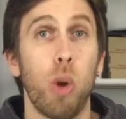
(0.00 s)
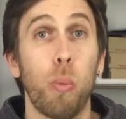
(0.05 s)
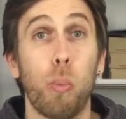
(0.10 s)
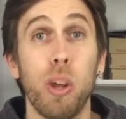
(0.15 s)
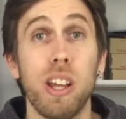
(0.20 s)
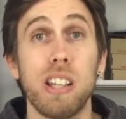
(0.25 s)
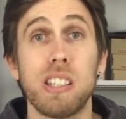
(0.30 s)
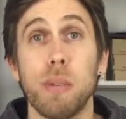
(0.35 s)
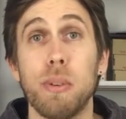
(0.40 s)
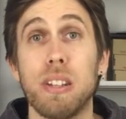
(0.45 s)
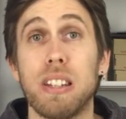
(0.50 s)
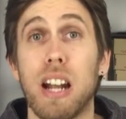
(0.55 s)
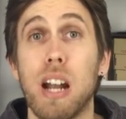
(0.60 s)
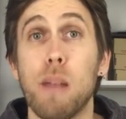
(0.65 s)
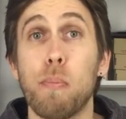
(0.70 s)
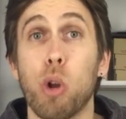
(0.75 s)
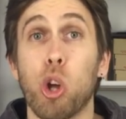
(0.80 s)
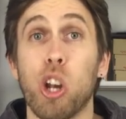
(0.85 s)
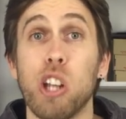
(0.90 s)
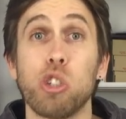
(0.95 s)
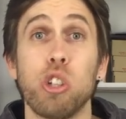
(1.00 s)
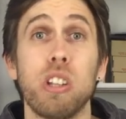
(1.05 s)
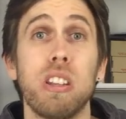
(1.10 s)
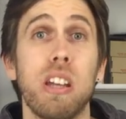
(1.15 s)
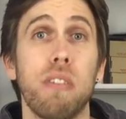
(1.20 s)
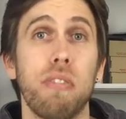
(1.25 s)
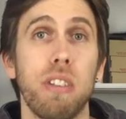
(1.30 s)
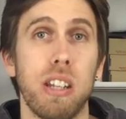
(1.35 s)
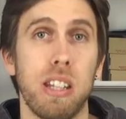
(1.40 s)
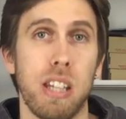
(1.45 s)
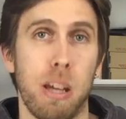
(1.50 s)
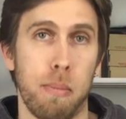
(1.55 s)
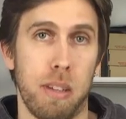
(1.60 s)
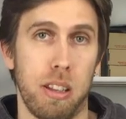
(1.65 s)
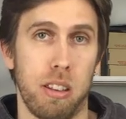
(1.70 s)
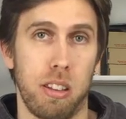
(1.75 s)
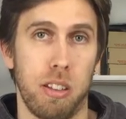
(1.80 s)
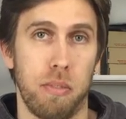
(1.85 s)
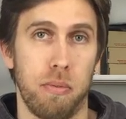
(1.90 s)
You cannot avoid its progress forever.